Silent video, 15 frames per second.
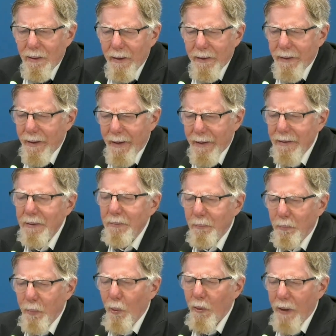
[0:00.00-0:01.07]
It
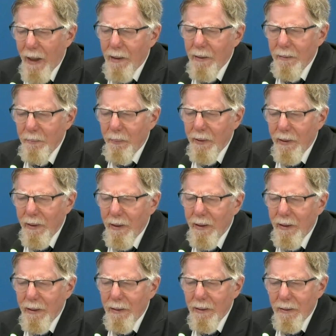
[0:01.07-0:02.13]
isn't borne out
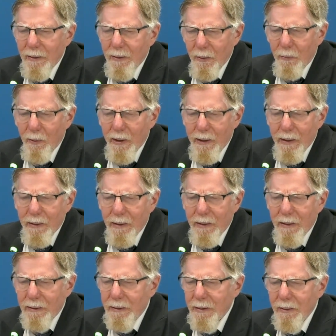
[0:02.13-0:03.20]
by the way
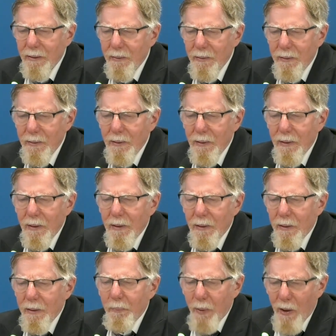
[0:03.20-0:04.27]
the
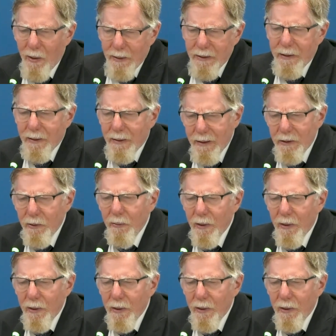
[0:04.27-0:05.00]
party and these